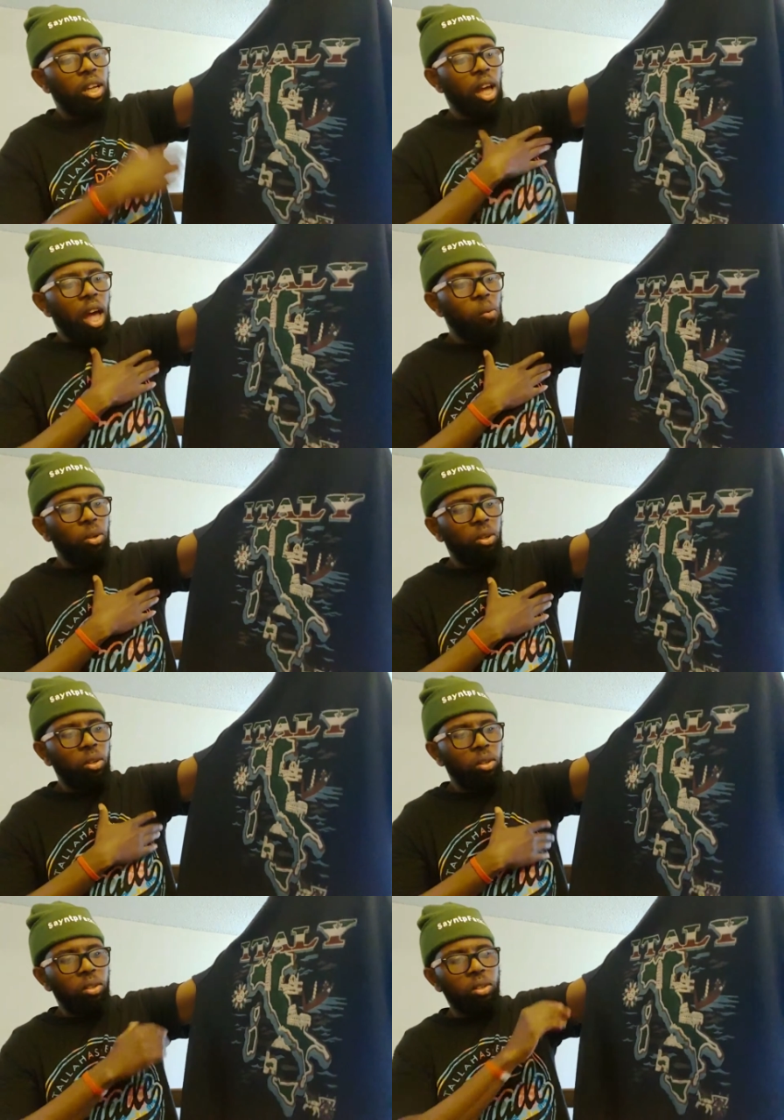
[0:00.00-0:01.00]
I want to know.
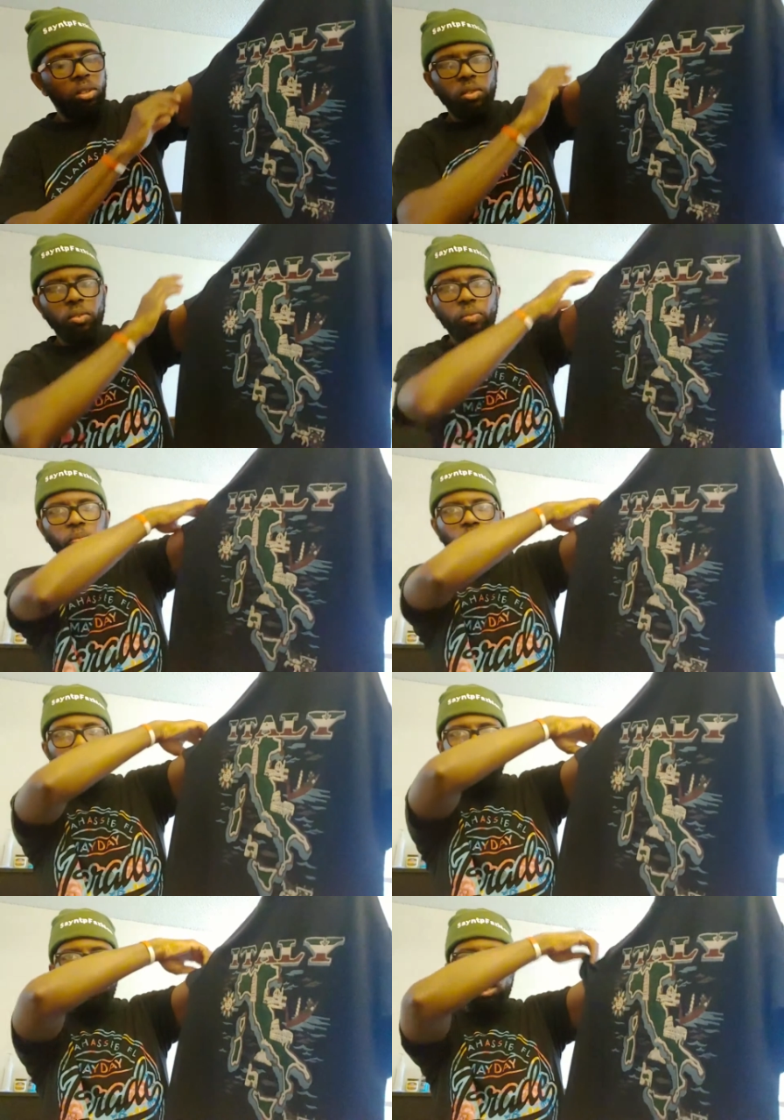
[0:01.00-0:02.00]

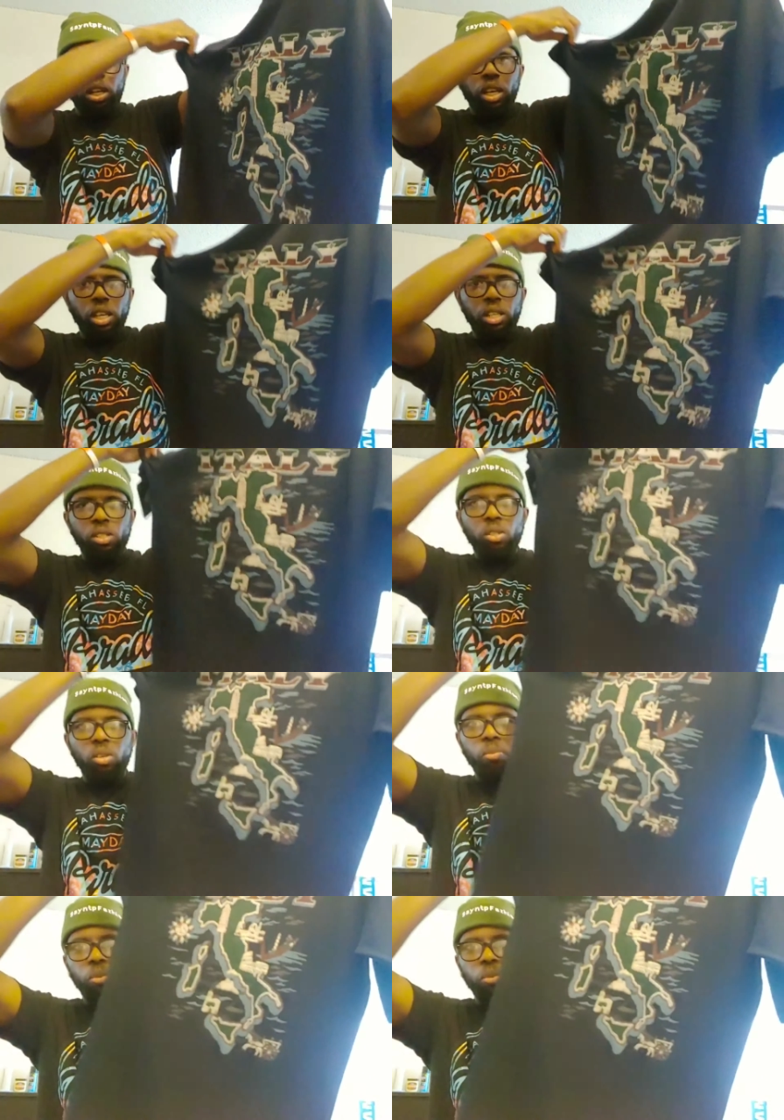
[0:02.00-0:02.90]
And guys, this is dope.